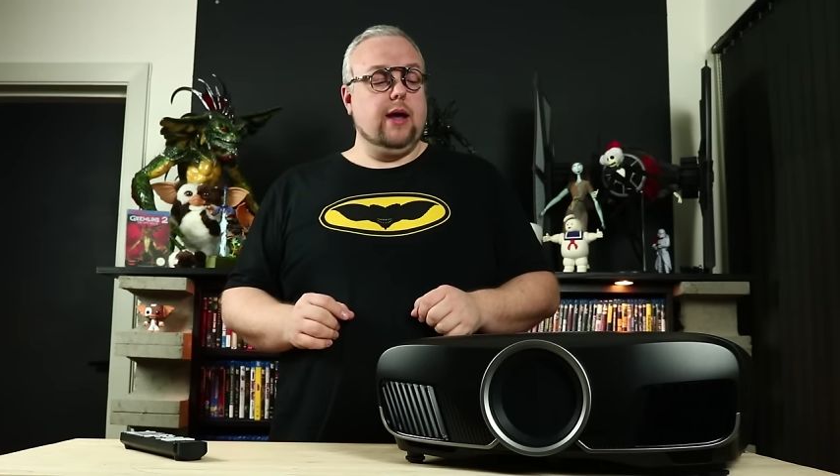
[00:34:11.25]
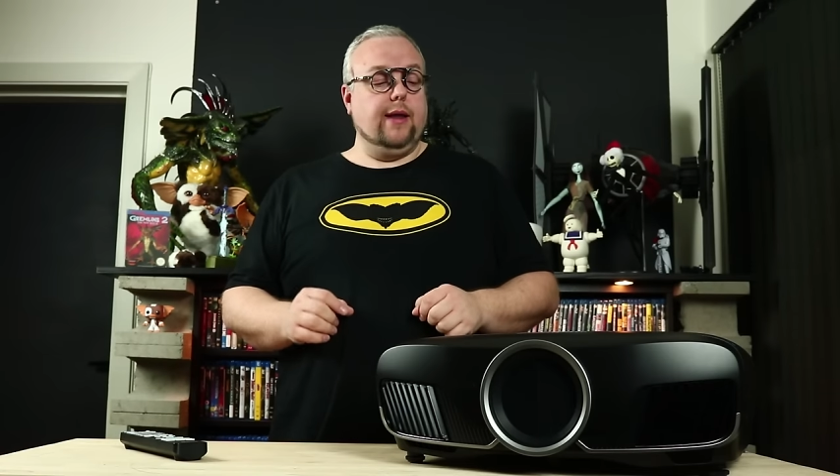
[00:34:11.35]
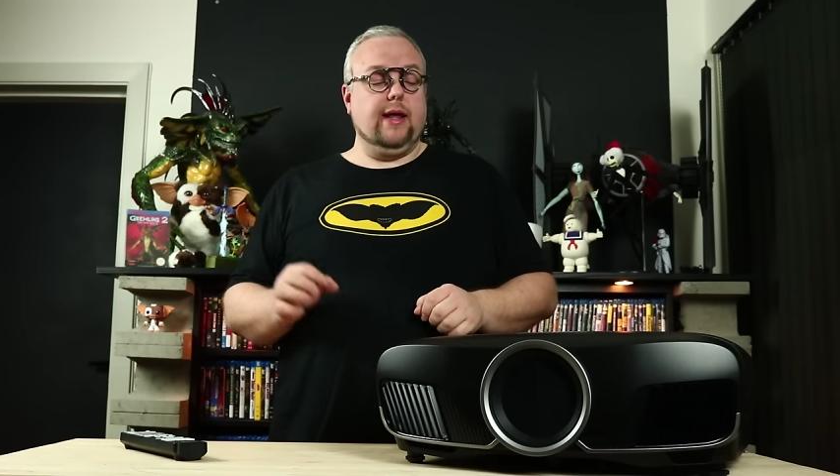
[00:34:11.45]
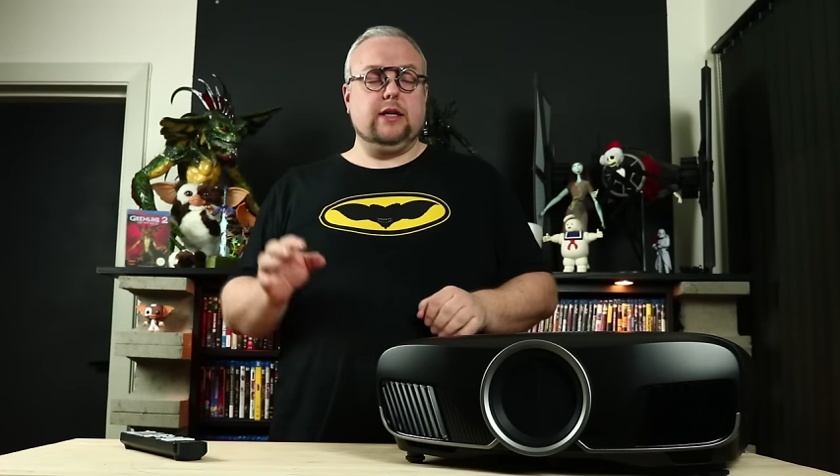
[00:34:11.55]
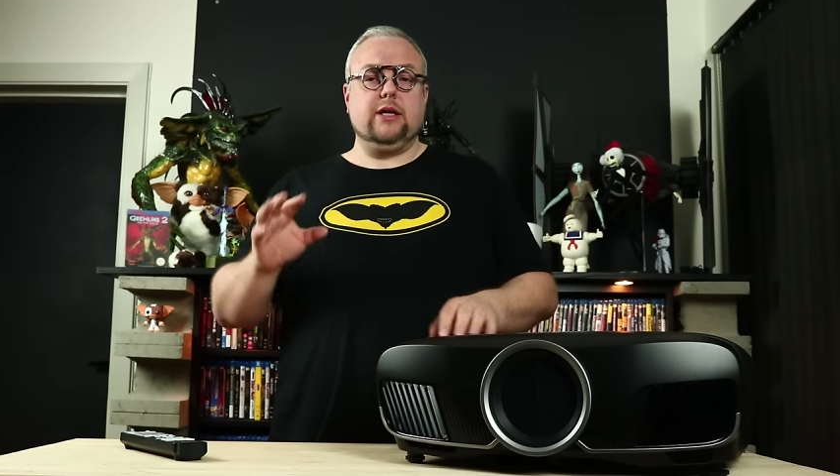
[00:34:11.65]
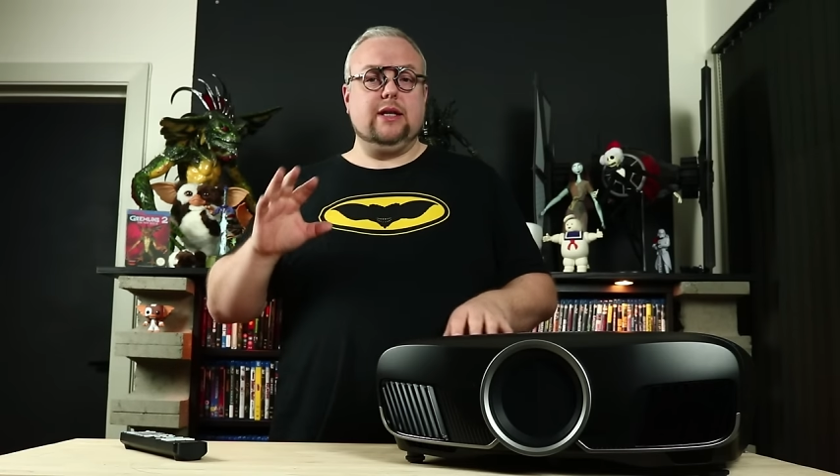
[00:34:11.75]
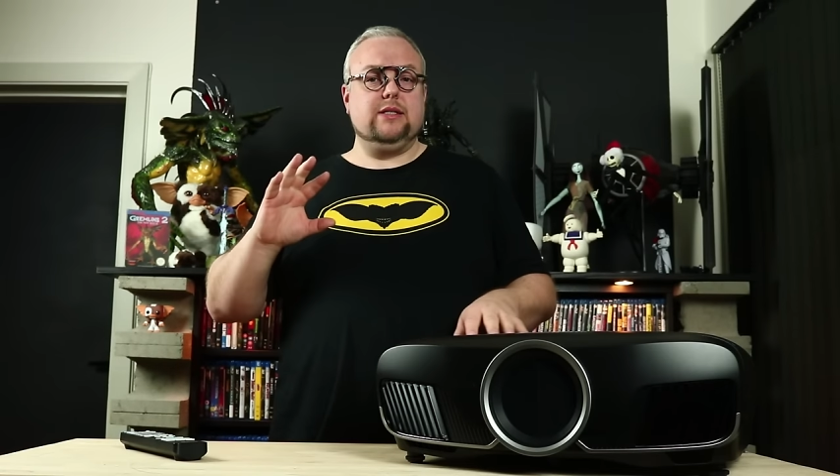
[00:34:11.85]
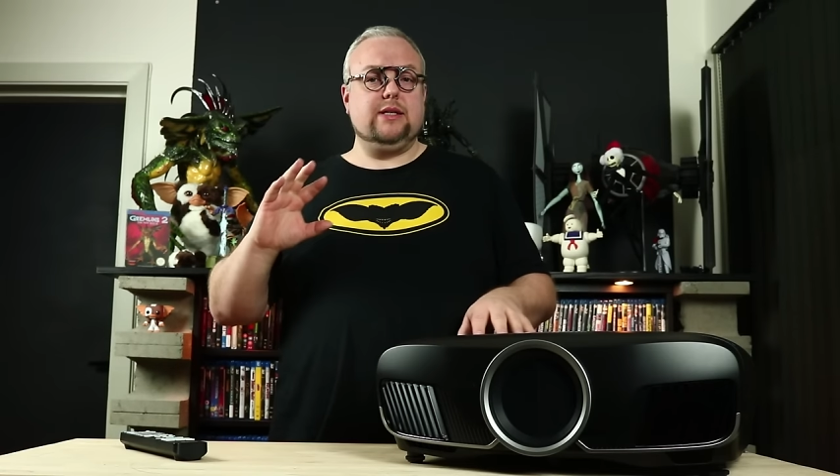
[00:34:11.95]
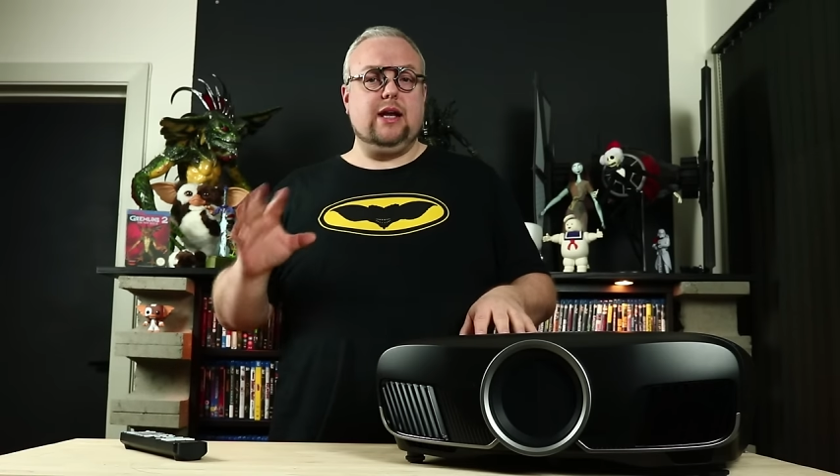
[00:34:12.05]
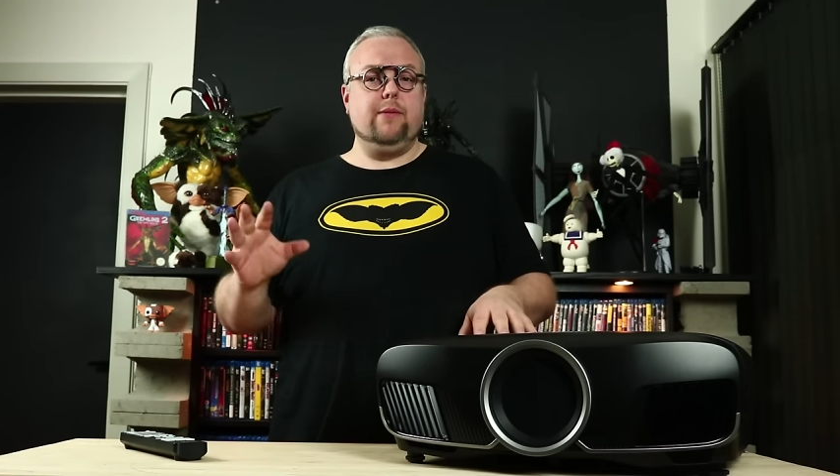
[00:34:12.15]
And there's
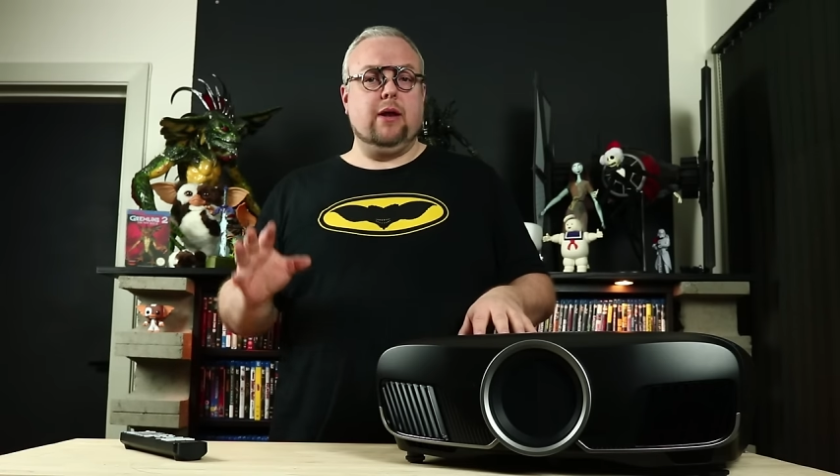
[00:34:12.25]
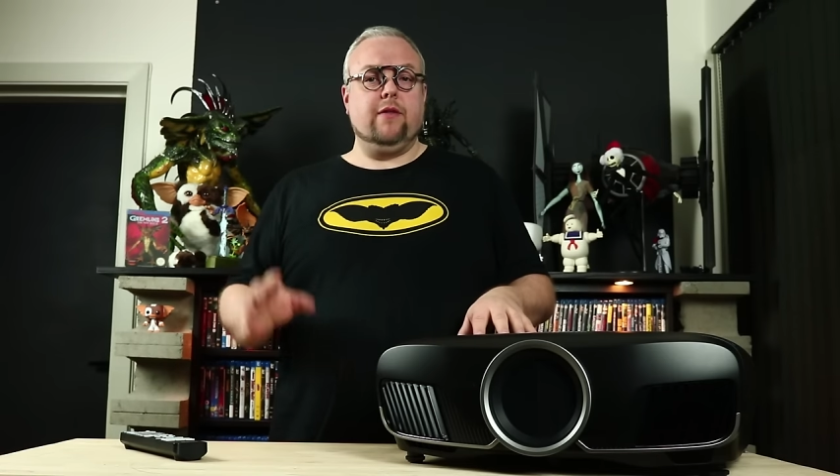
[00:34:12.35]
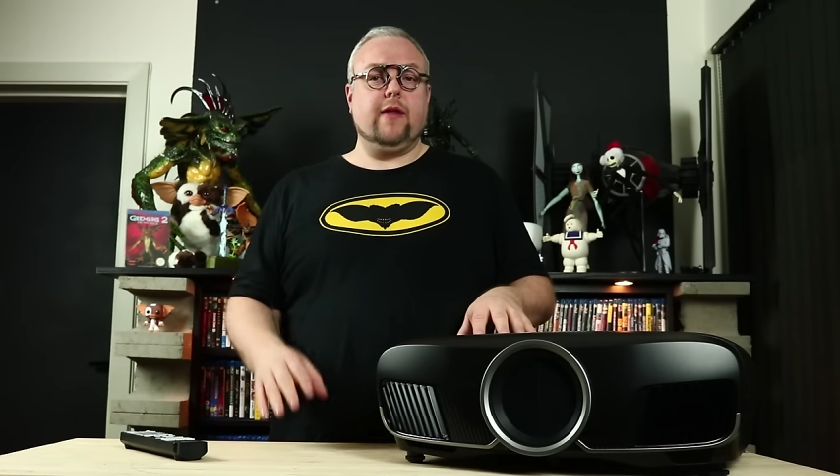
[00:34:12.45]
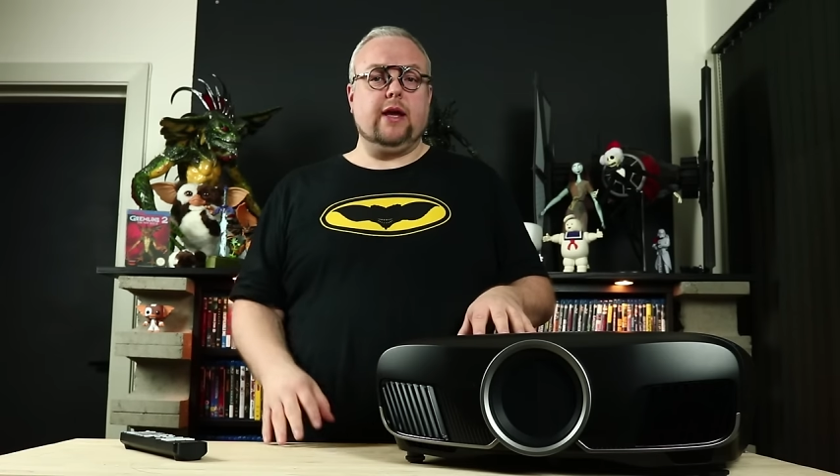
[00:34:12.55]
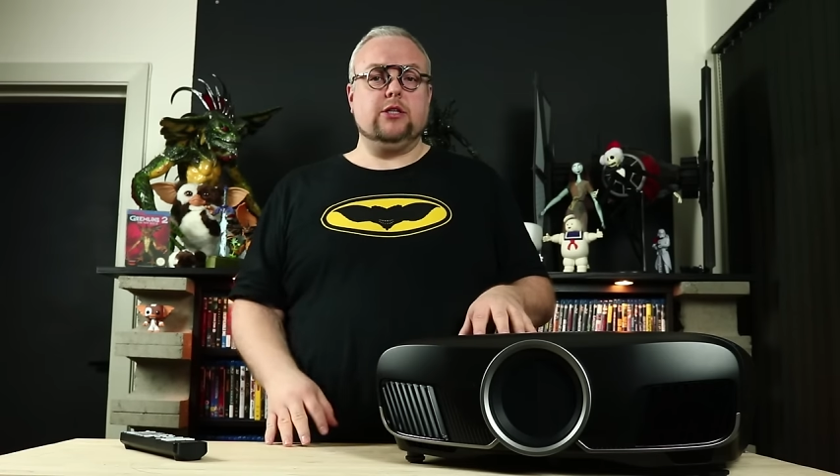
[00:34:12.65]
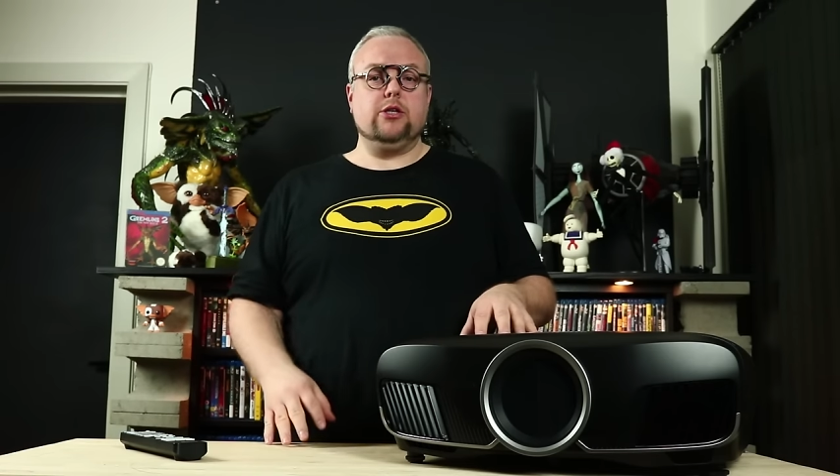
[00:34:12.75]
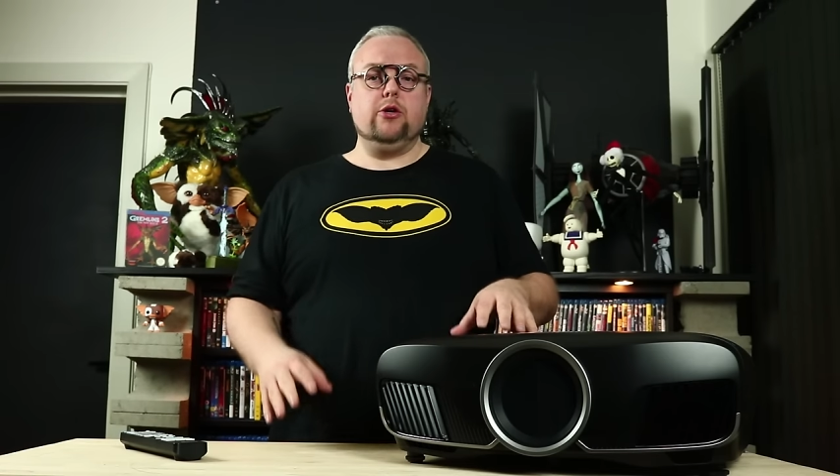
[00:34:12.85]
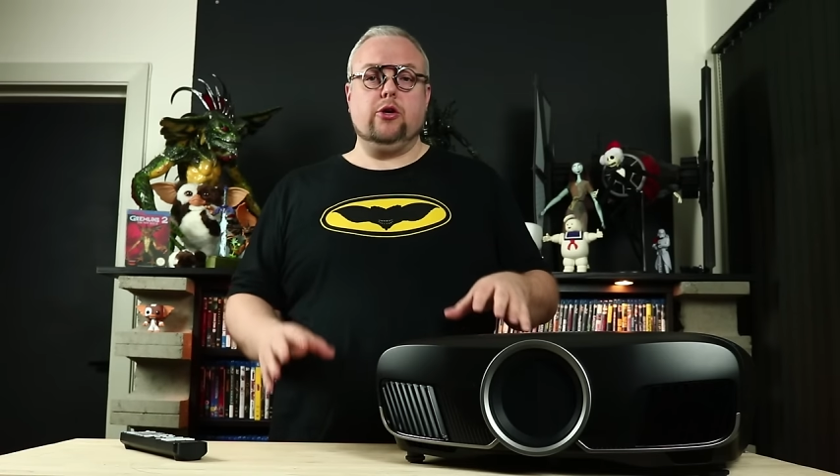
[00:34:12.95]
insanely many things